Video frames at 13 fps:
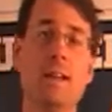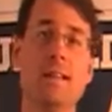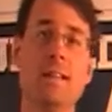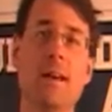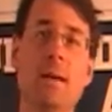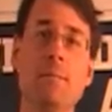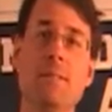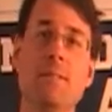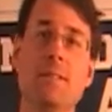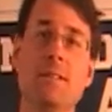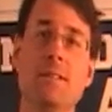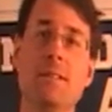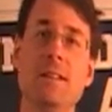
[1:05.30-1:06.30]
attempt to
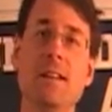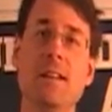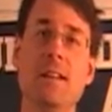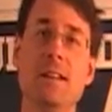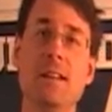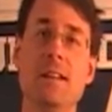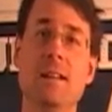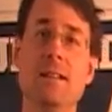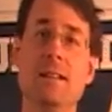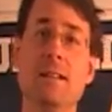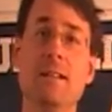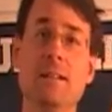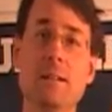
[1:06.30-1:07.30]
succeed in
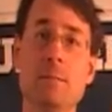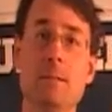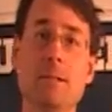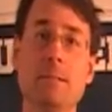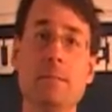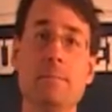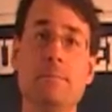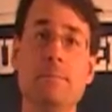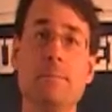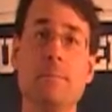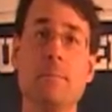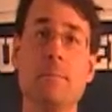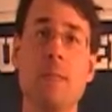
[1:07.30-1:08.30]
the discipline
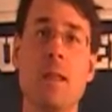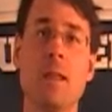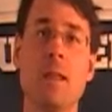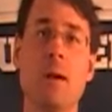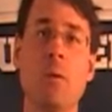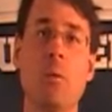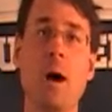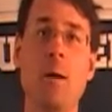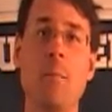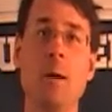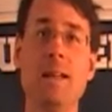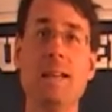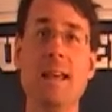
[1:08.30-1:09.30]
while
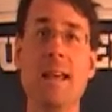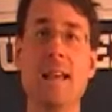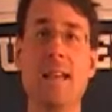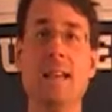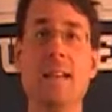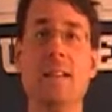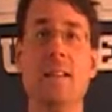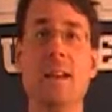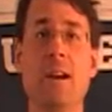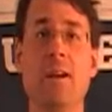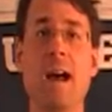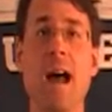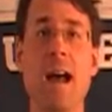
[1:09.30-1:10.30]
maintaining
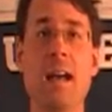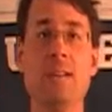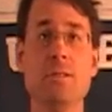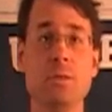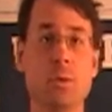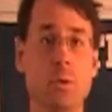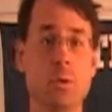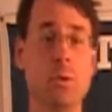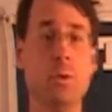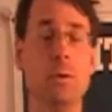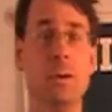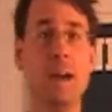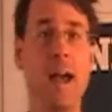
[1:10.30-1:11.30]
their high
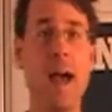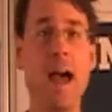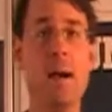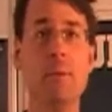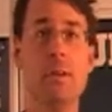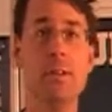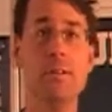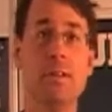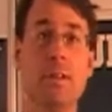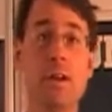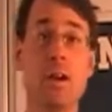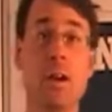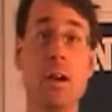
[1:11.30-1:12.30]
school habits
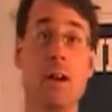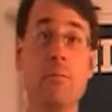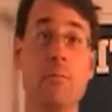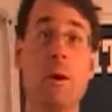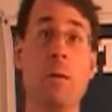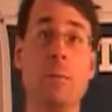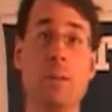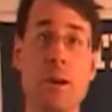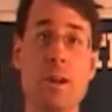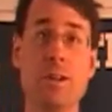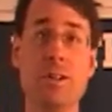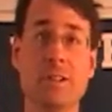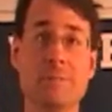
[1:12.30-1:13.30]
of
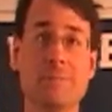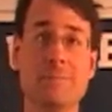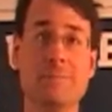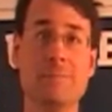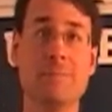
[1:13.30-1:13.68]
preparation.